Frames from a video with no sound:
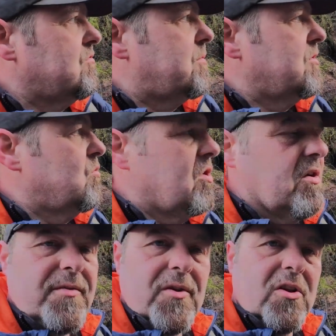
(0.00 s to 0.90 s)
up at the
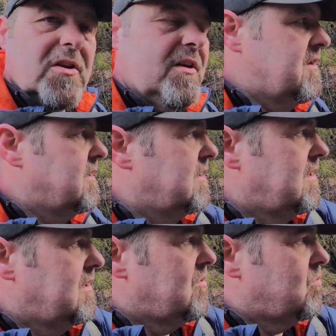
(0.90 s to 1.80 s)
waterfall
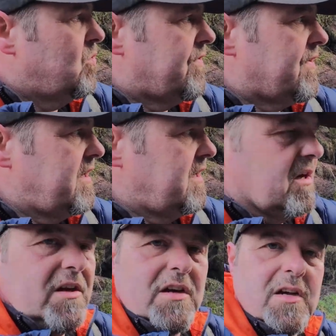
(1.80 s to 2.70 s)
with
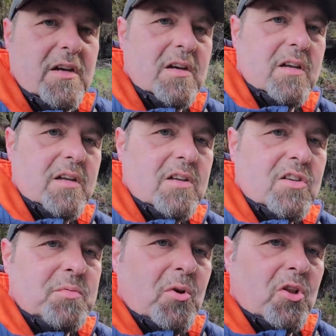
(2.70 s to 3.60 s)
the
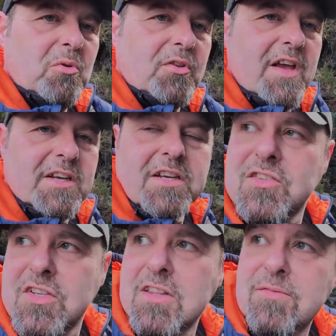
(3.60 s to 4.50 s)
smaller one there you can
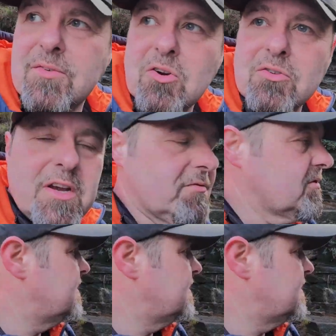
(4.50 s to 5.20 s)
see in the foreground.